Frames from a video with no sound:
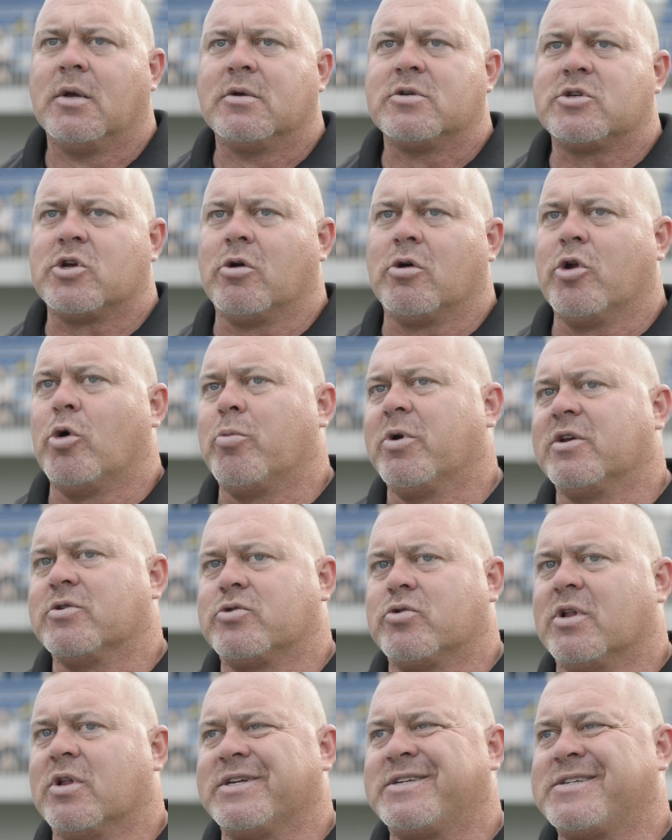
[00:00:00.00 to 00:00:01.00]
So
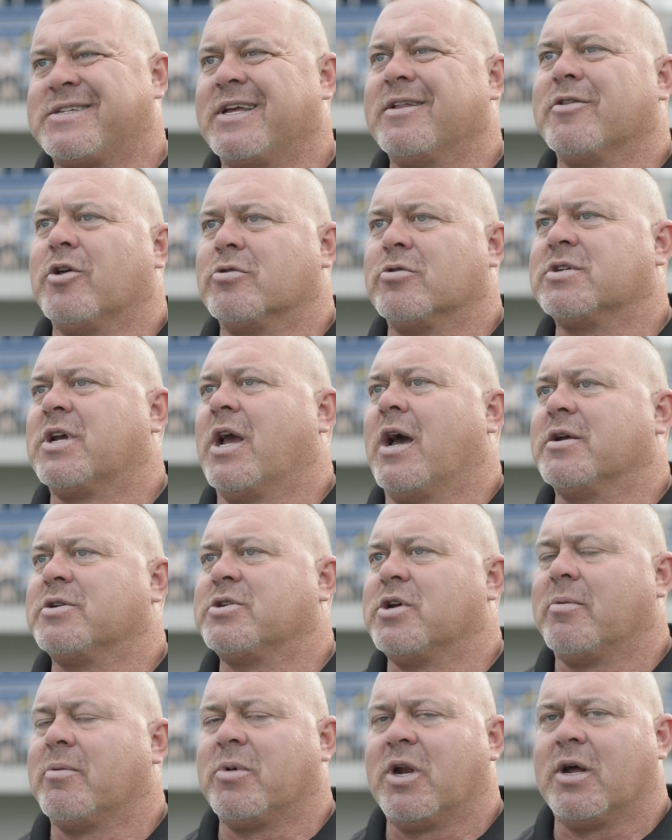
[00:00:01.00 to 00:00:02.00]
nobody's really seen those
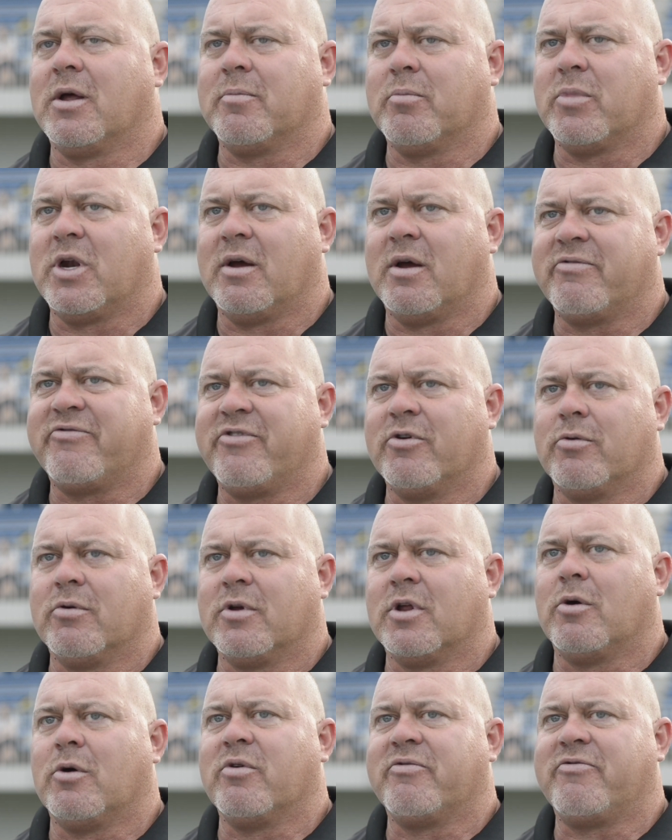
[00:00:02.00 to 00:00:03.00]
guys yet, but I, but I feel,
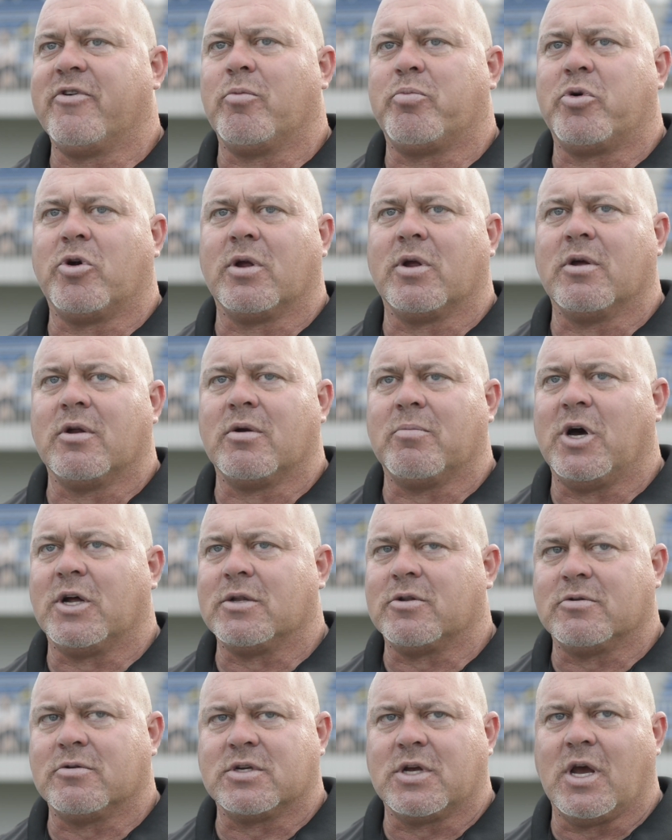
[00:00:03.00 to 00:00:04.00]
you know, we felt pretty good
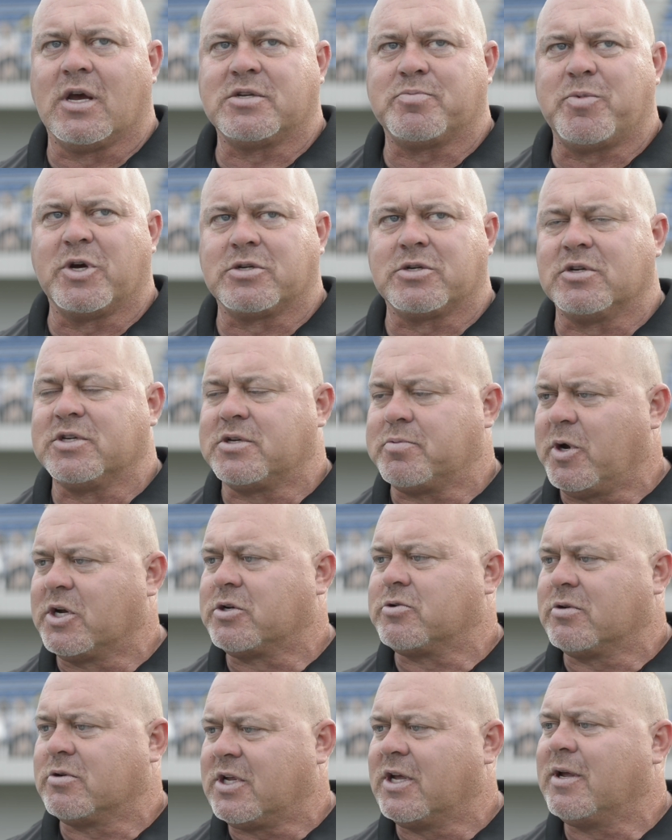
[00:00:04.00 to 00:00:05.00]
about those guys, especially
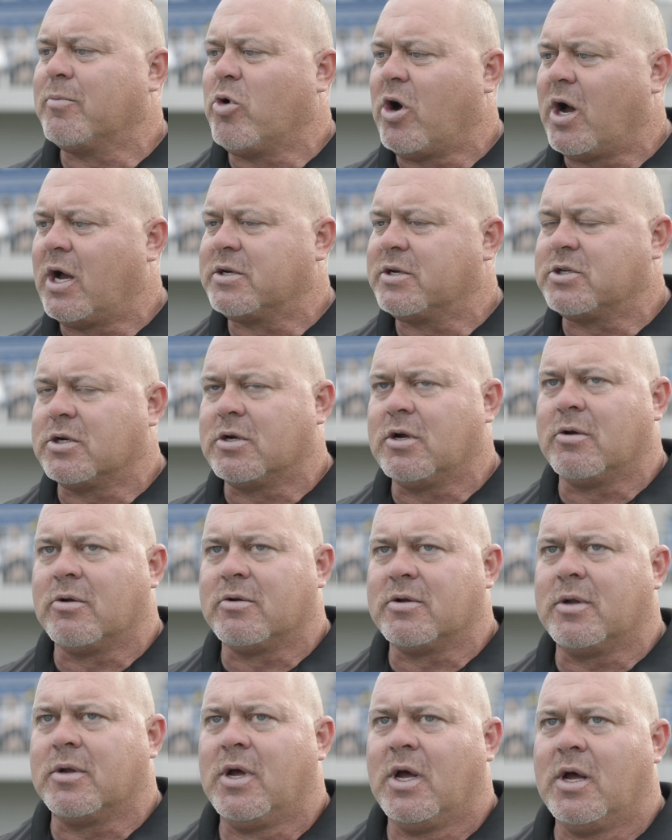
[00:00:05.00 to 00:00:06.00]
special team wise, you
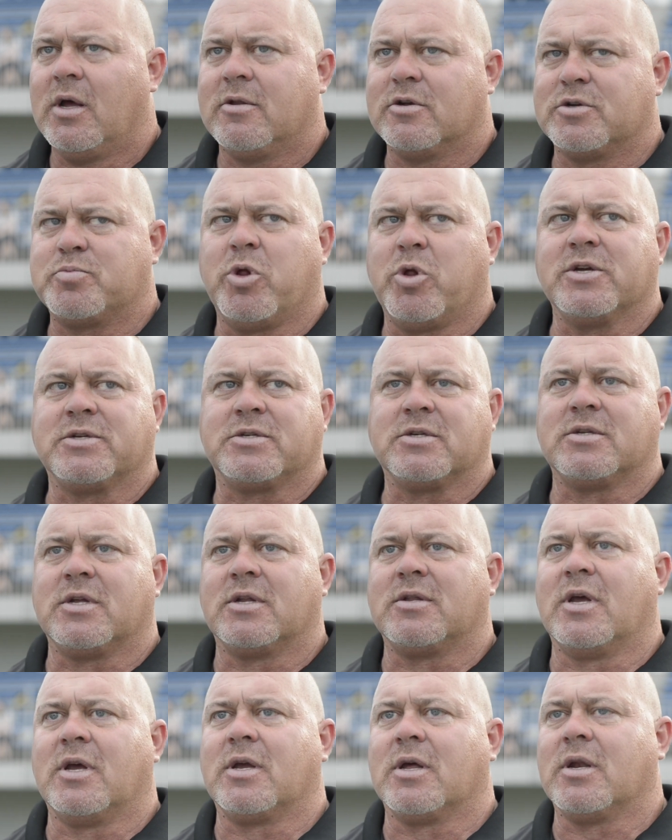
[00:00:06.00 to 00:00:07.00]
know, there's places
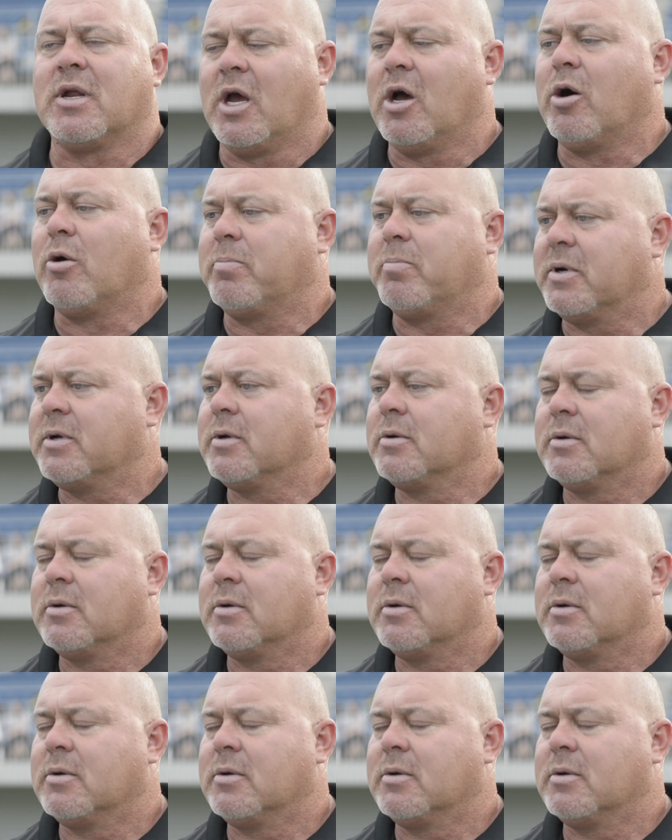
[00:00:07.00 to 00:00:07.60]
that they can help.